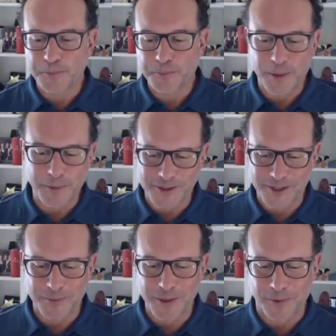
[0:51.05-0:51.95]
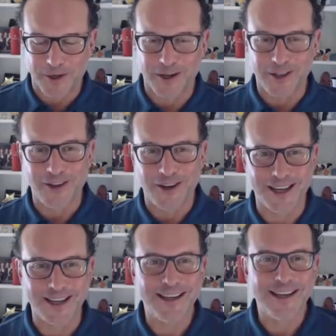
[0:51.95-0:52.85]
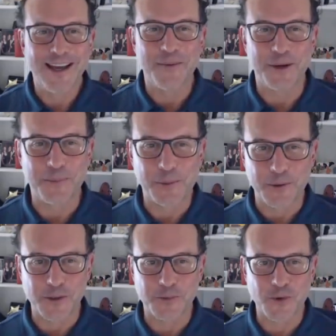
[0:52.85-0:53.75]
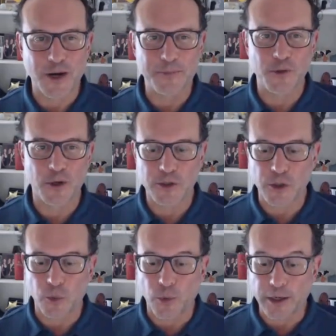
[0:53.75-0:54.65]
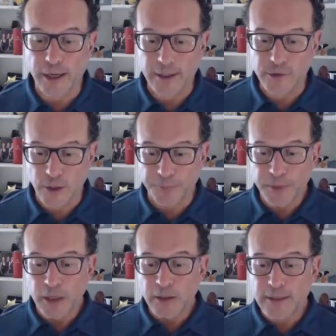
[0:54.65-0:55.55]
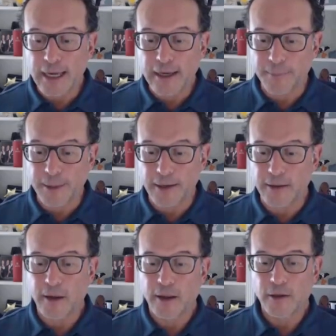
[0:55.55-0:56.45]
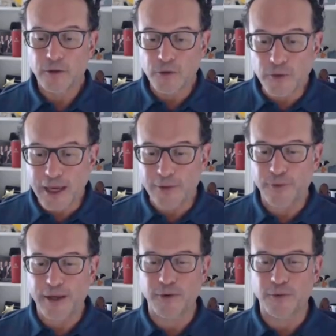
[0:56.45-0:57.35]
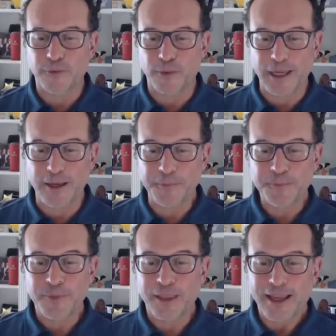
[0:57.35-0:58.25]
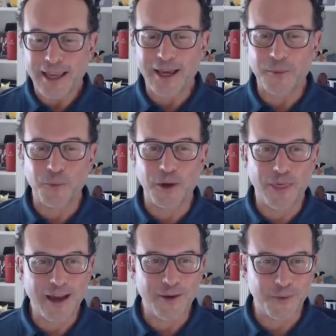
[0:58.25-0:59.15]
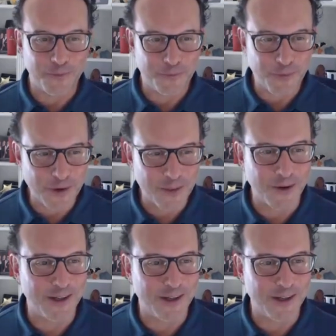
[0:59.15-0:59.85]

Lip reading: publicity people are going to look at how many people subscribe to our show and whatnot. So take a minute, do that favor for me. And without further